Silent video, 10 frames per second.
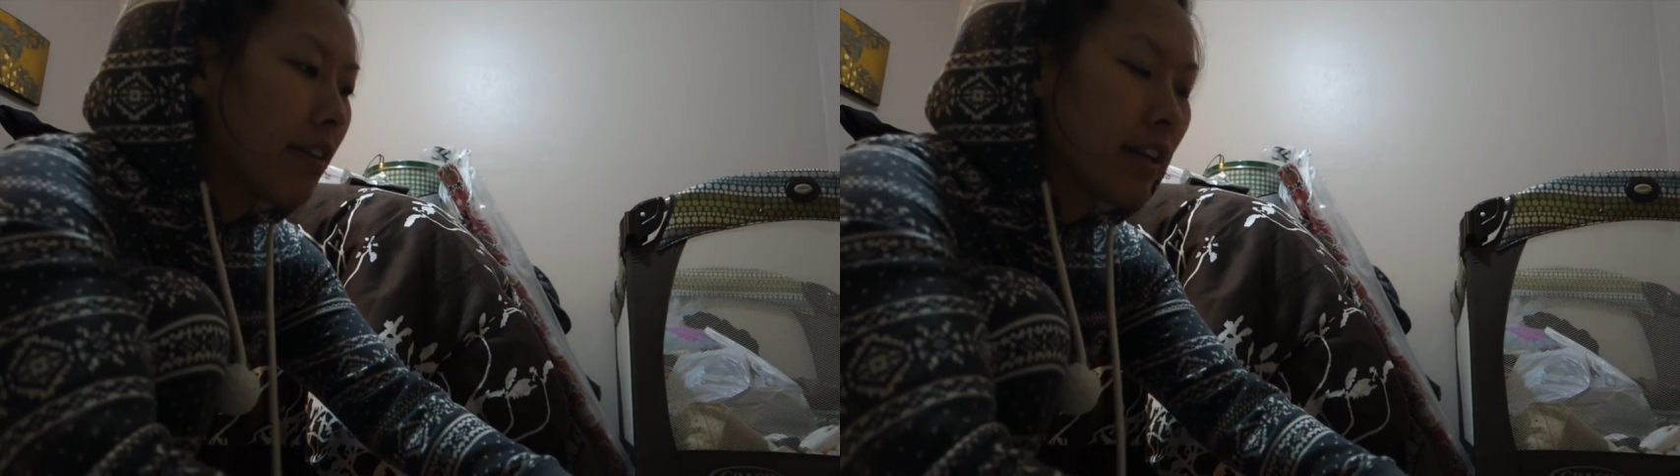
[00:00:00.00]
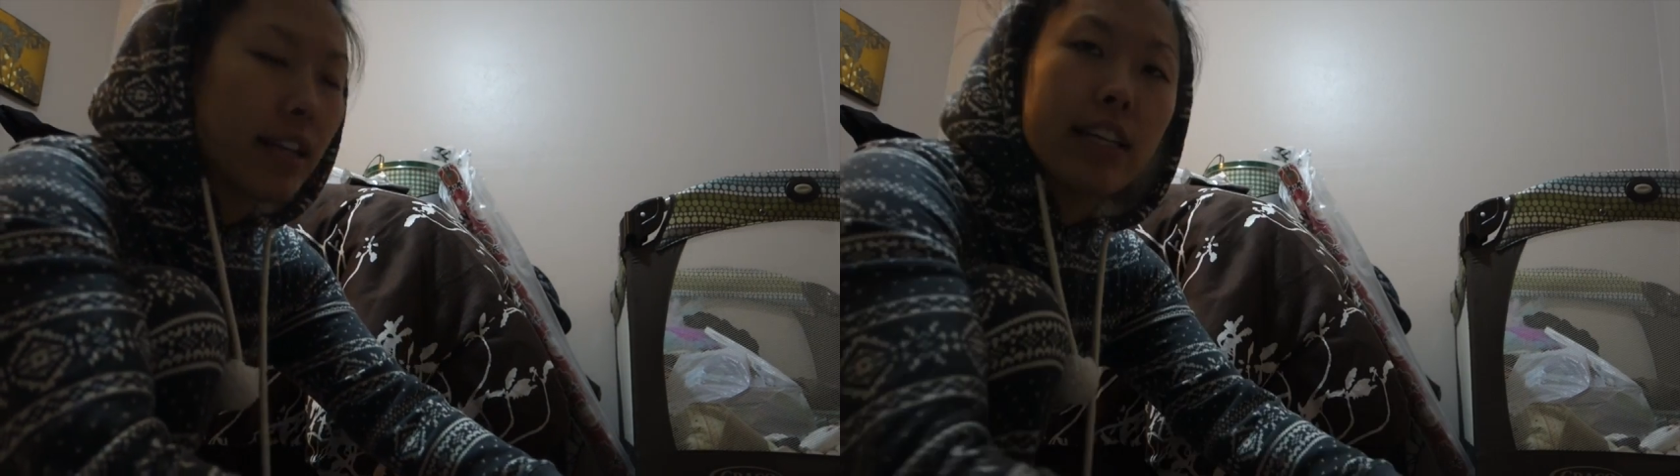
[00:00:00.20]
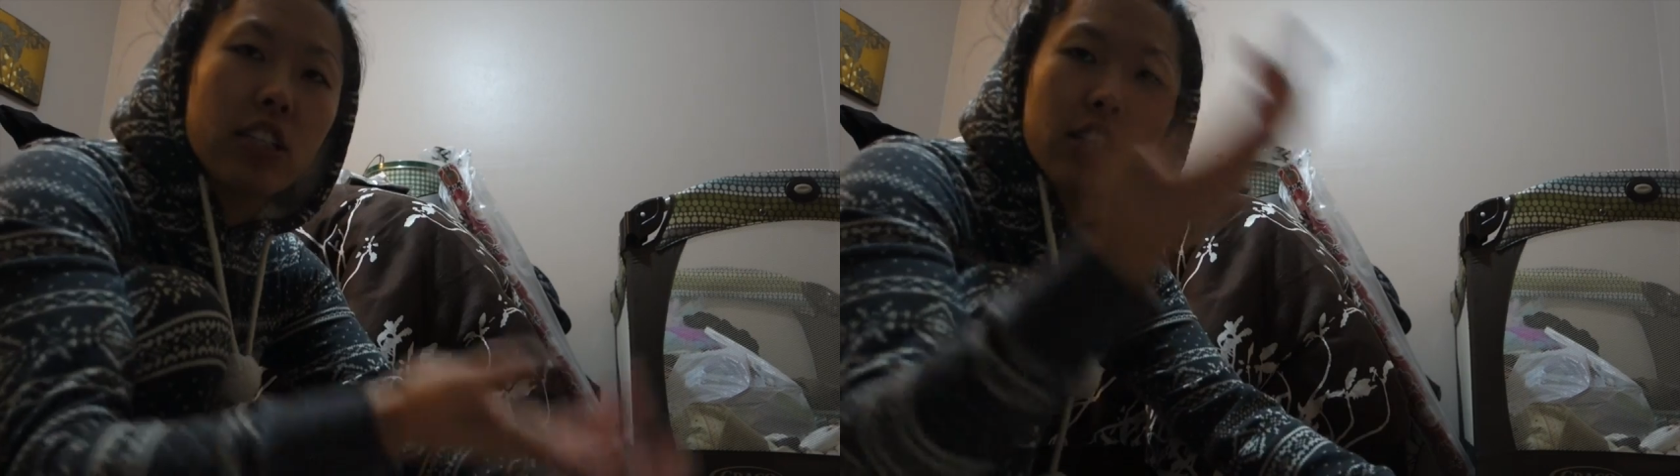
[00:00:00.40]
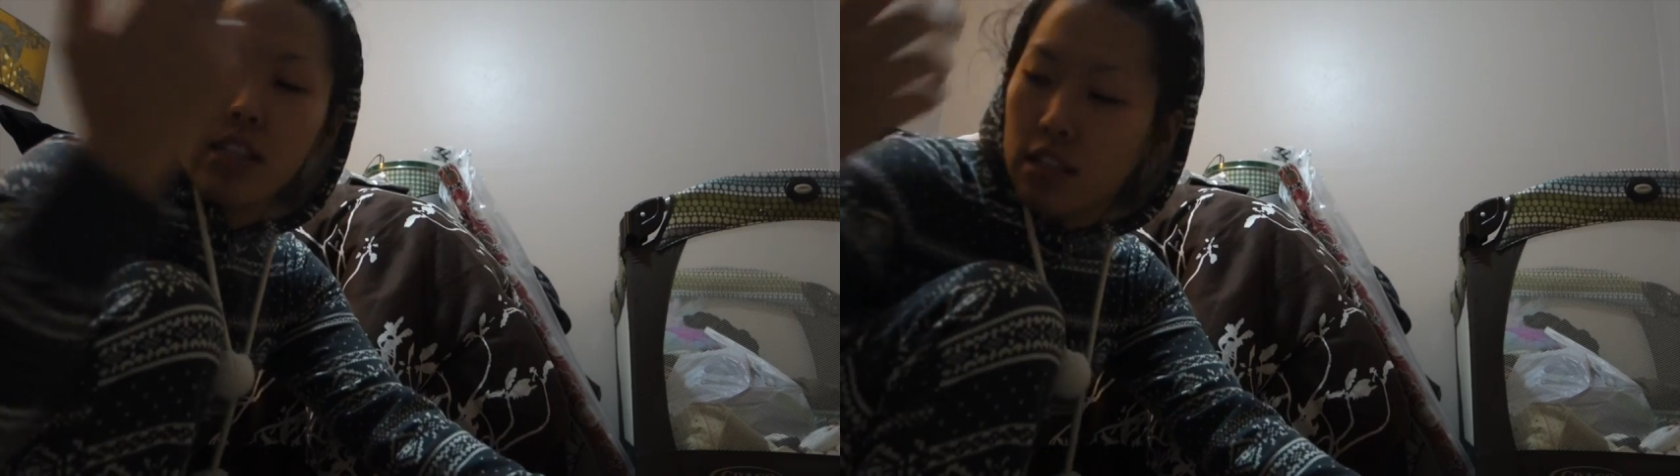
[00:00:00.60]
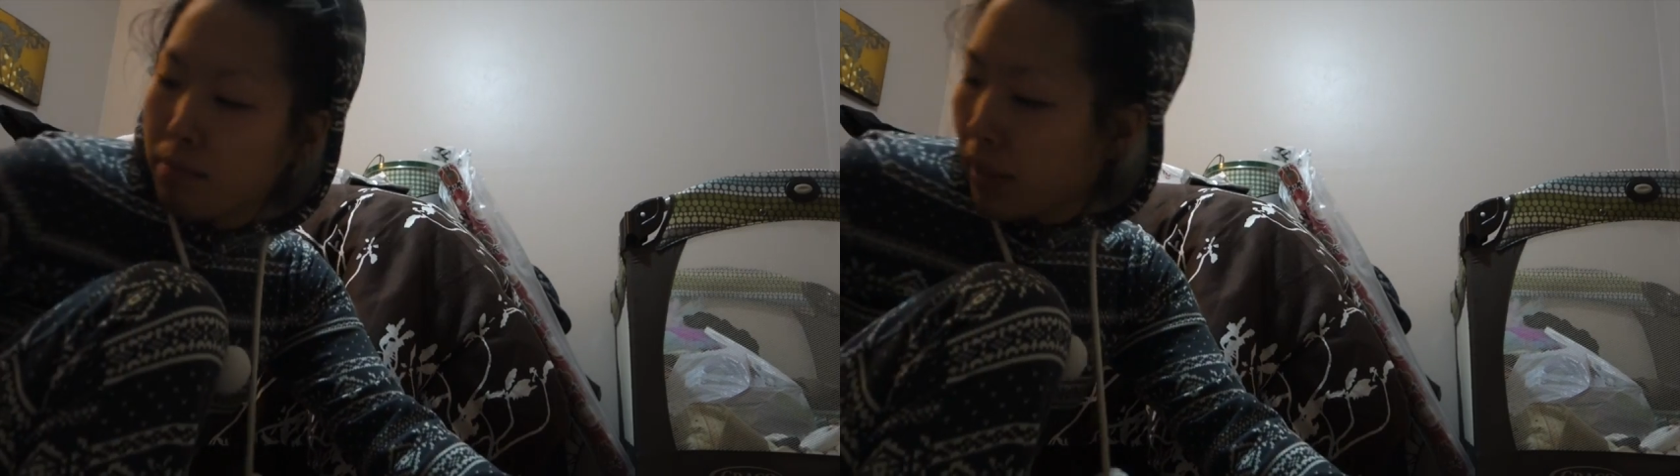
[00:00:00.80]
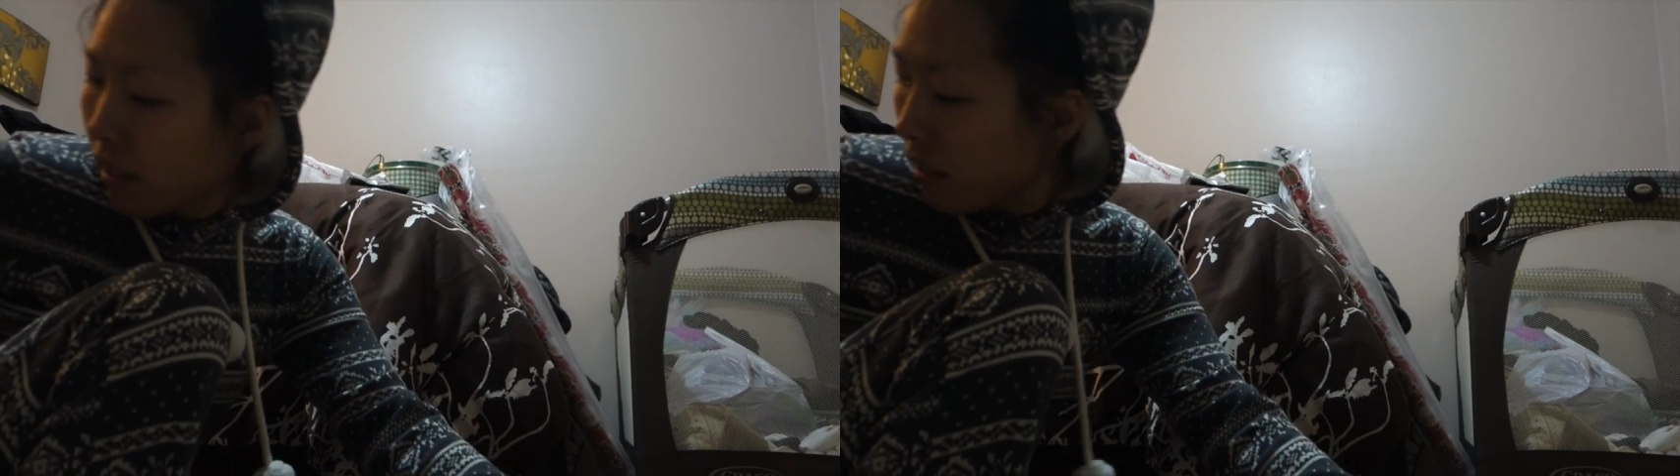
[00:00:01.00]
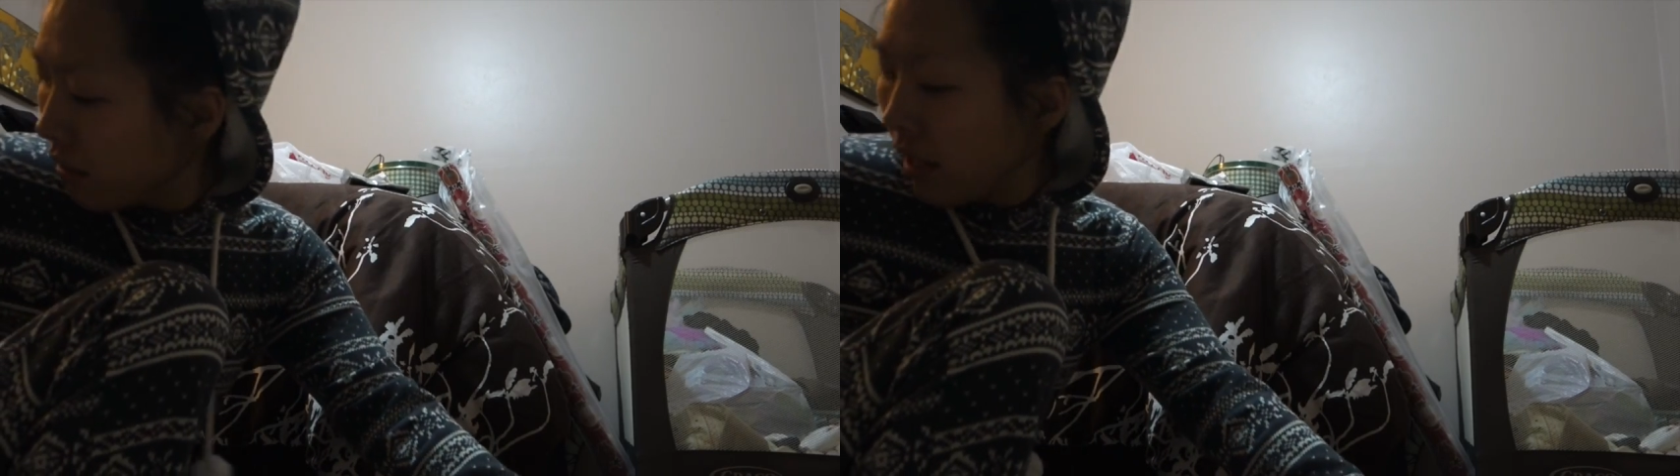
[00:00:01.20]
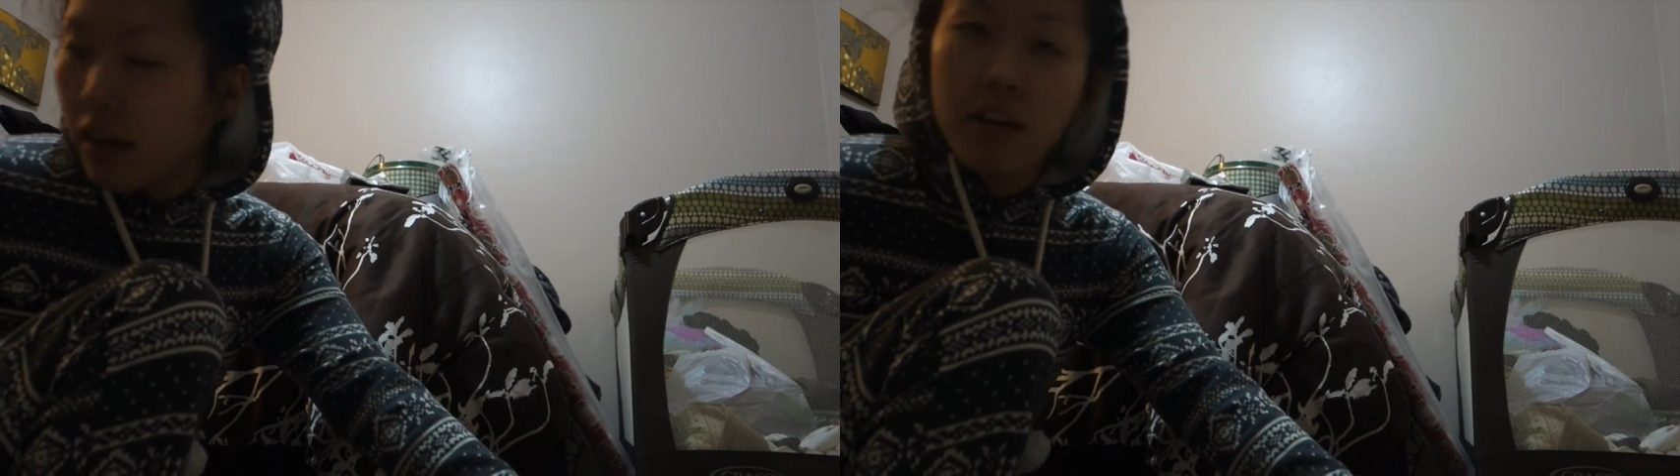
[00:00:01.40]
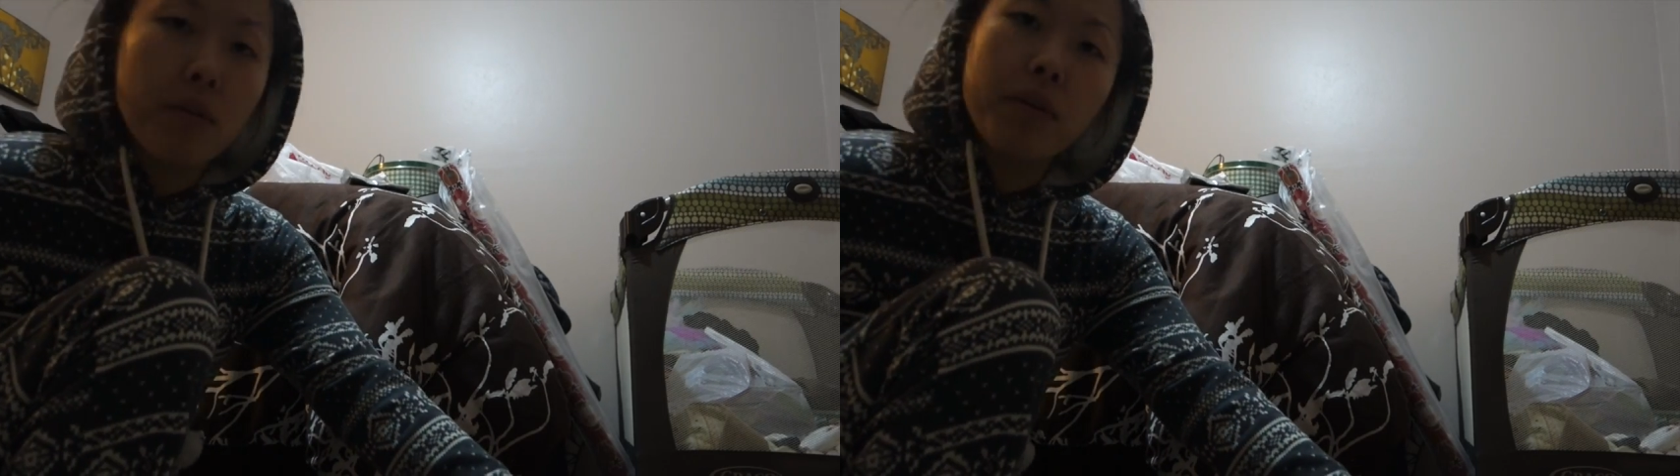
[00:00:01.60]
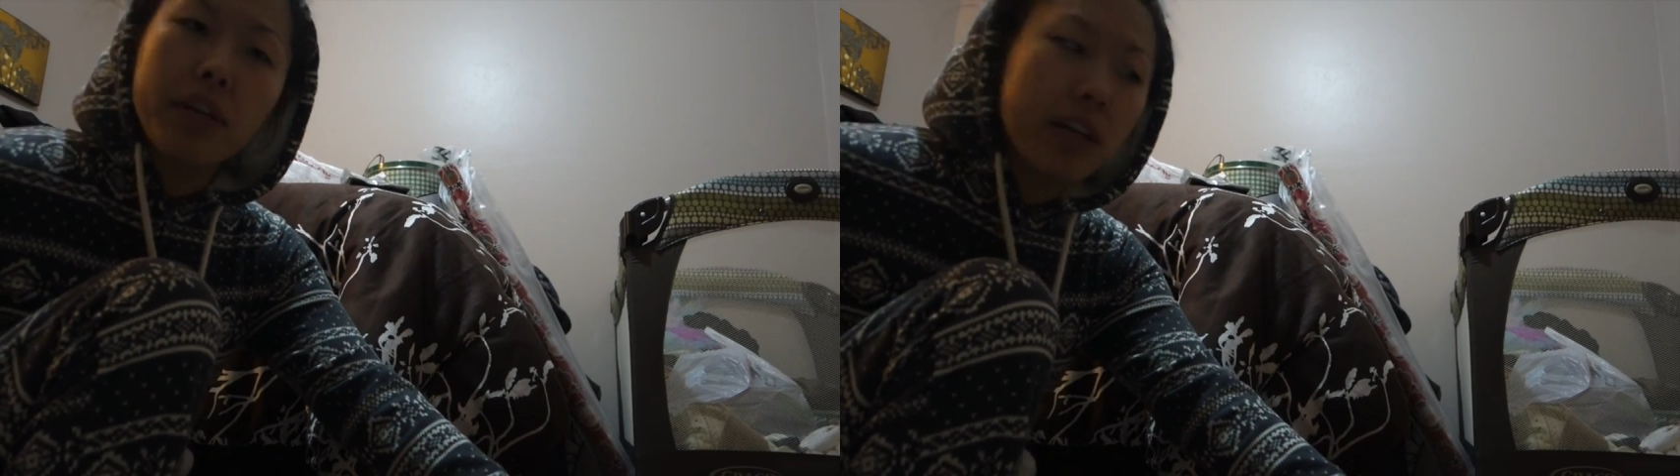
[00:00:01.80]
and then they just disappear. I don't
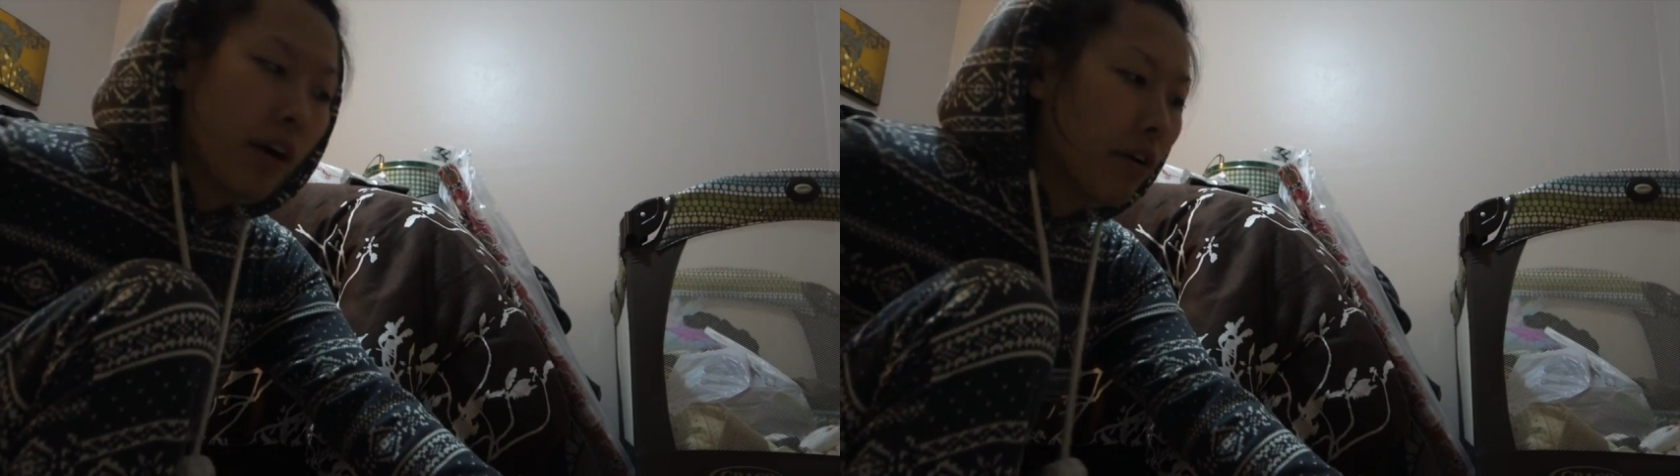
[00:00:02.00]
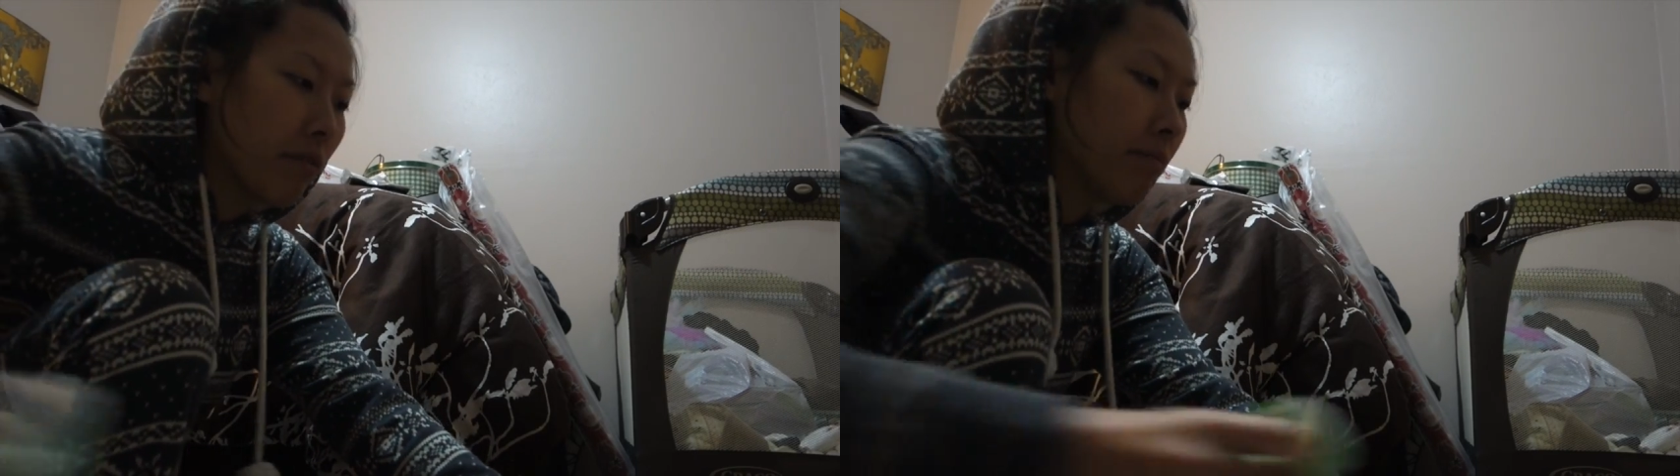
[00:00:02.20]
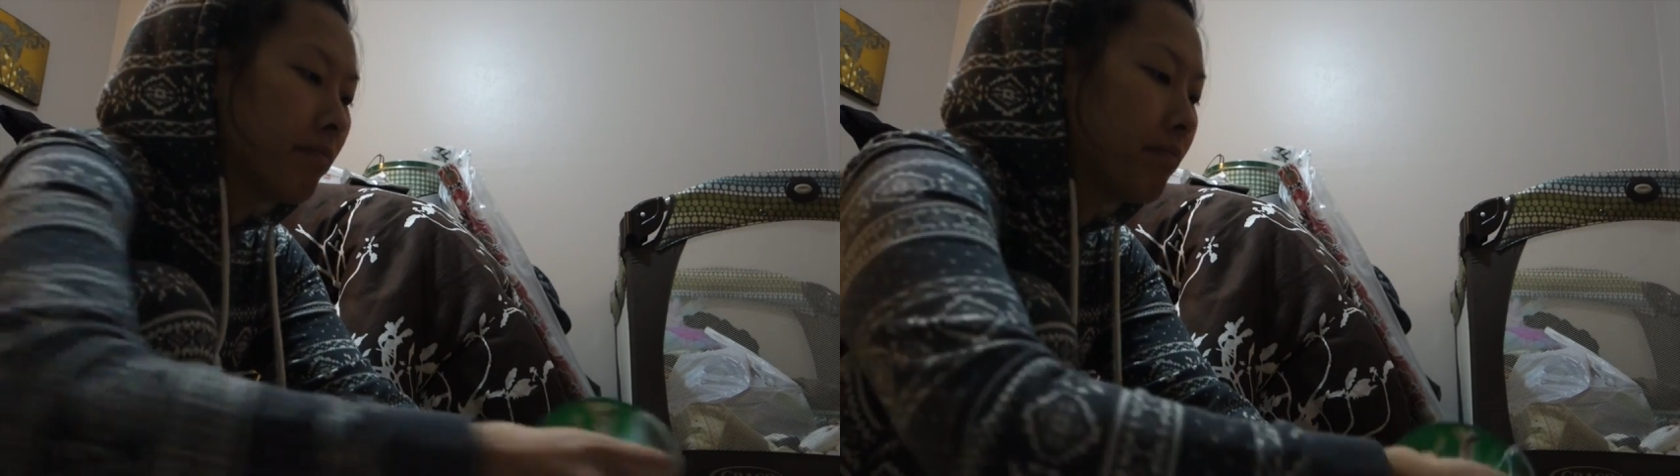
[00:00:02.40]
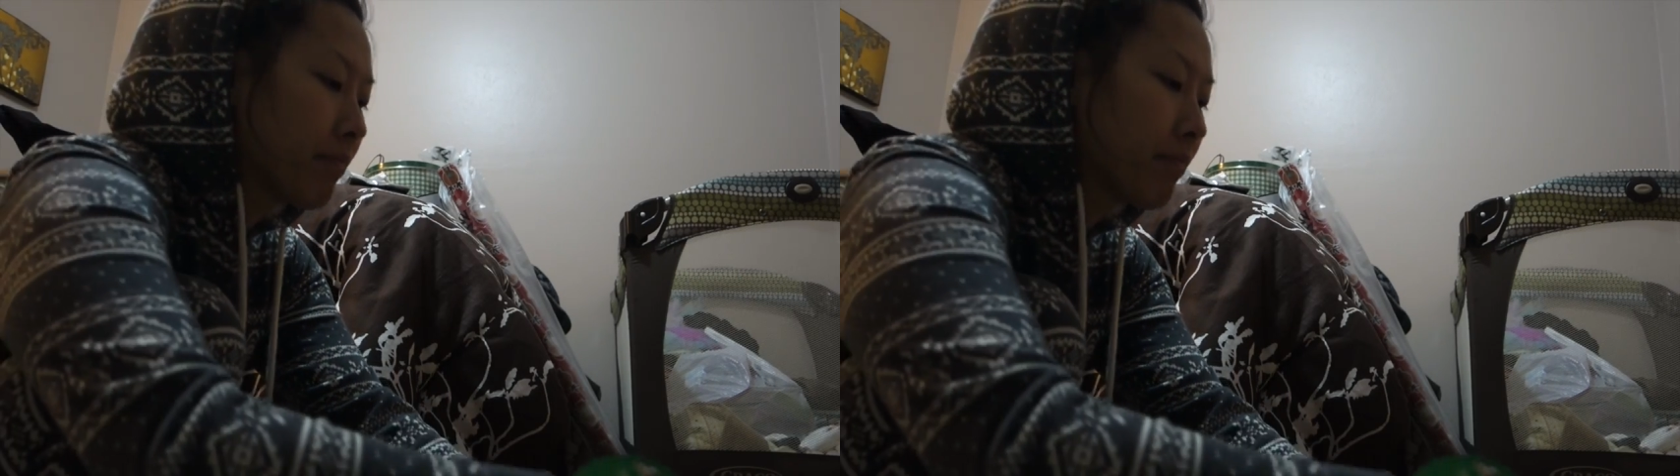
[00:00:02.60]
know where they go.